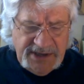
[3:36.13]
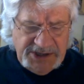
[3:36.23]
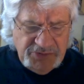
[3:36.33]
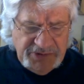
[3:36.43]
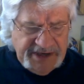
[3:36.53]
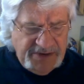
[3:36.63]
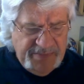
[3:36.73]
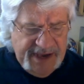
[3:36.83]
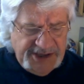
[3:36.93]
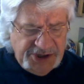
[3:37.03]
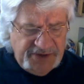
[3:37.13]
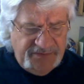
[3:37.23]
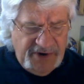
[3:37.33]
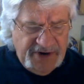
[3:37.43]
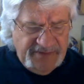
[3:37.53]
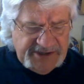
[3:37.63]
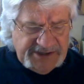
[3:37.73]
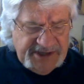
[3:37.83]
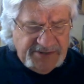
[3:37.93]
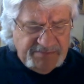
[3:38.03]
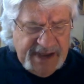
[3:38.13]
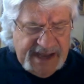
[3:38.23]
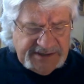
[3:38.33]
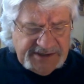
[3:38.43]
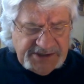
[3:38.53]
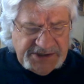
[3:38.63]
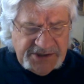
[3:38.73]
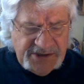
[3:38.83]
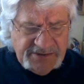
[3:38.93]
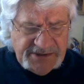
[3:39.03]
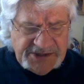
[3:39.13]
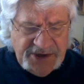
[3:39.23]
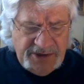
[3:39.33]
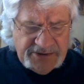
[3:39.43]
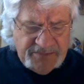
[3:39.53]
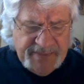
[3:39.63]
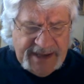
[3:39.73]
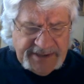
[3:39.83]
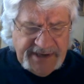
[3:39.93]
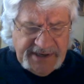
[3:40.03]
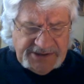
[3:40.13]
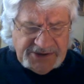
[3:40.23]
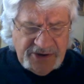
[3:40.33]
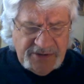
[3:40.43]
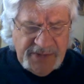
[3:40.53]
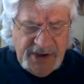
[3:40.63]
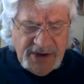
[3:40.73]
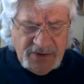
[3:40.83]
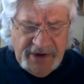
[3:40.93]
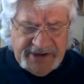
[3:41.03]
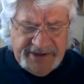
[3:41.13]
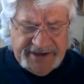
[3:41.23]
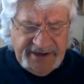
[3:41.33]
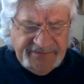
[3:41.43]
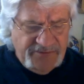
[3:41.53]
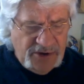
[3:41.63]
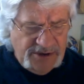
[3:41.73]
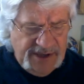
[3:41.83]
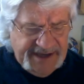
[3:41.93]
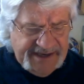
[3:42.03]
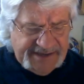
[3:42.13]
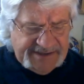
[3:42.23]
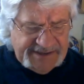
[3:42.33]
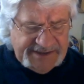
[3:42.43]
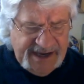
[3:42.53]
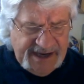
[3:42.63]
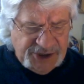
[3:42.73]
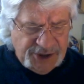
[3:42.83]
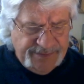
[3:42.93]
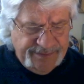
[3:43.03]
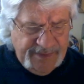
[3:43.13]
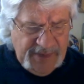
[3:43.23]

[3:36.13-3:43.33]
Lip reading: She would get impatient if one of us didn't pass her the salt or pancake syrup quickly enough for her liking," said Sasha.